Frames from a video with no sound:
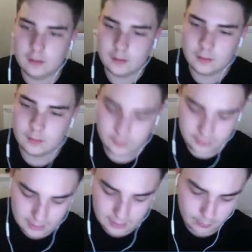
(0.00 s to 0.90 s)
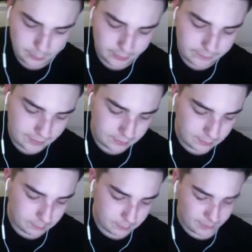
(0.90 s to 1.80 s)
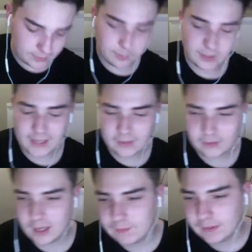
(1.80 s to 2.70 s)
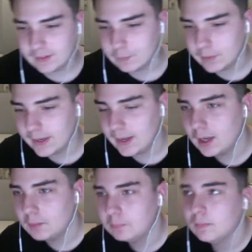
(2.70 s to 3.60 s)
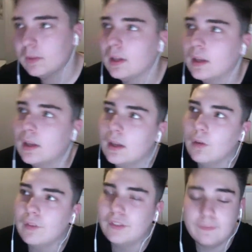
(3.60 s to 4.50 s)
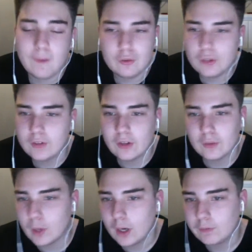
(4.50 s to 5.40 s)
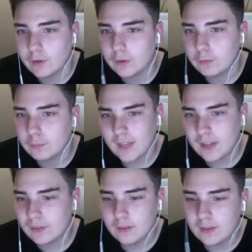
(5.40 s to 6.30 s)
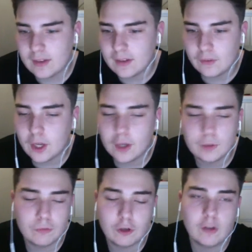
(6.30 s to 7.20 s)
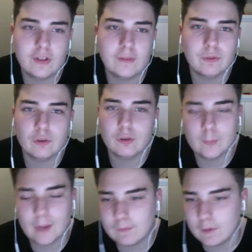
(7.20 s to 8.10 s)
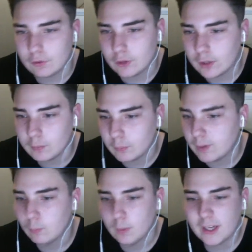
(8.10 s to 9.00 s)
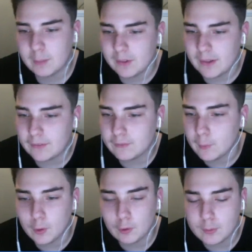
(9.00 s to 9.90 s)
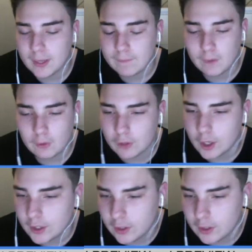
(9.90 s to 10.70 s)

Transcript: Yeah, we briefly picked up on it yesterday, I think, didn't we? Obviously, false nine doesn't work for us. There's no chance even talking about a false nine. We need possessive football to play a false nine, and